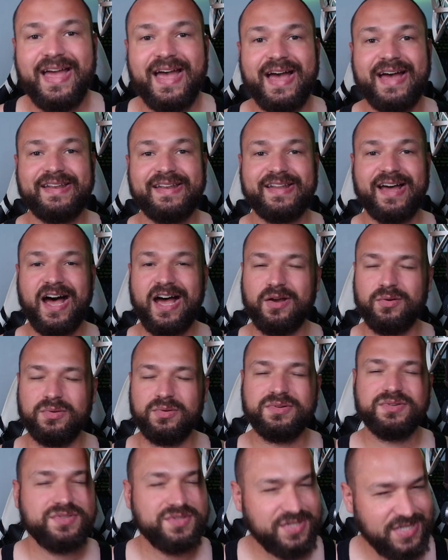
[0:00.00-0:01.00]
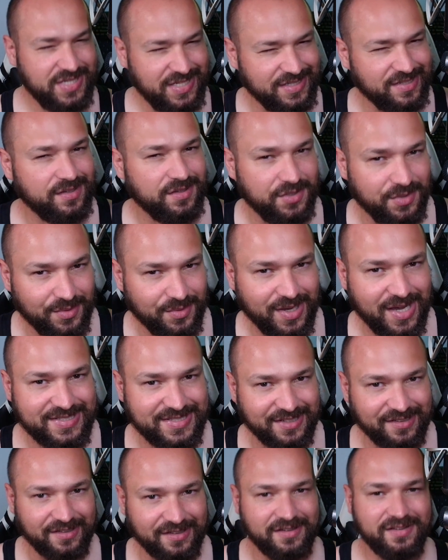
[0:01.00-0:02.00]
and I will see you guys
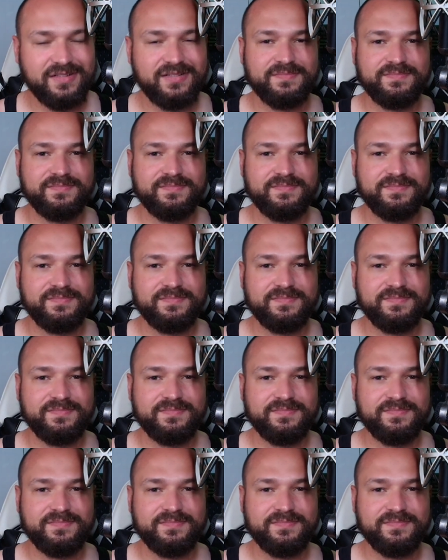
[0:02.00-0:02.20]
later.